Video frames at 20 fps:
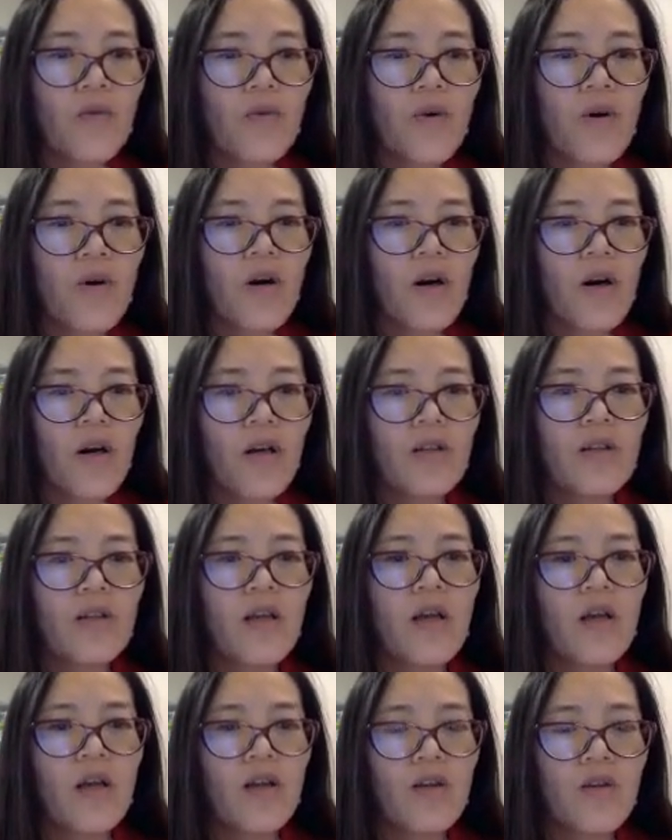Word,
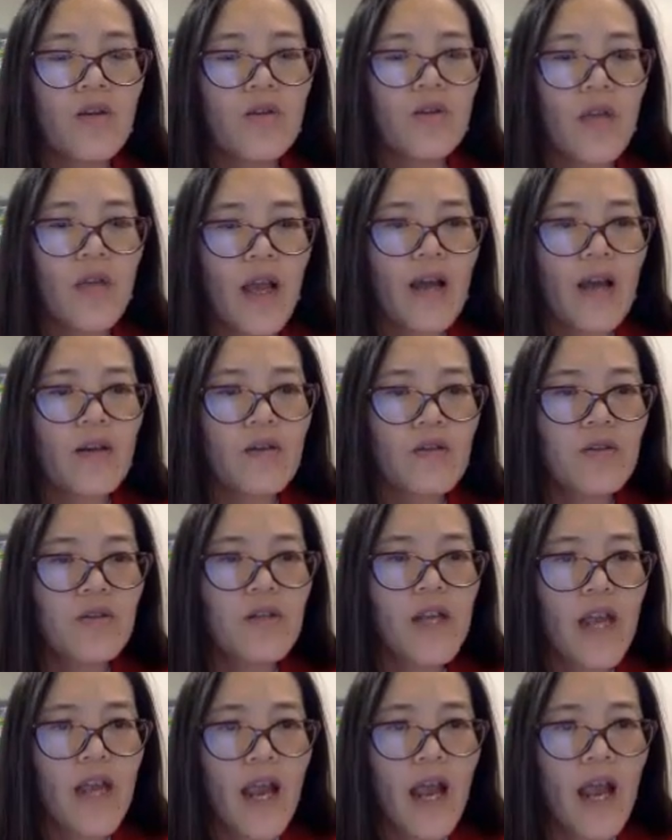you can
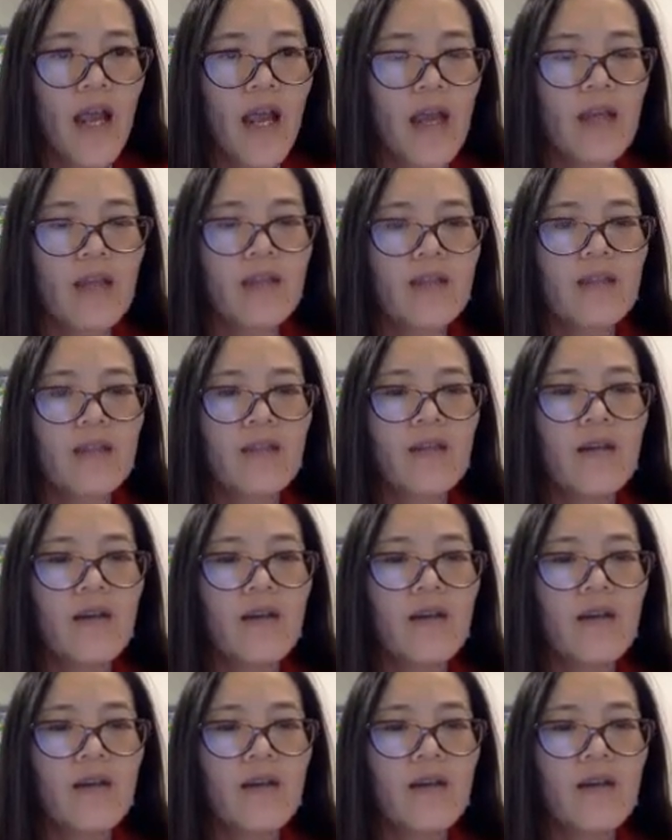create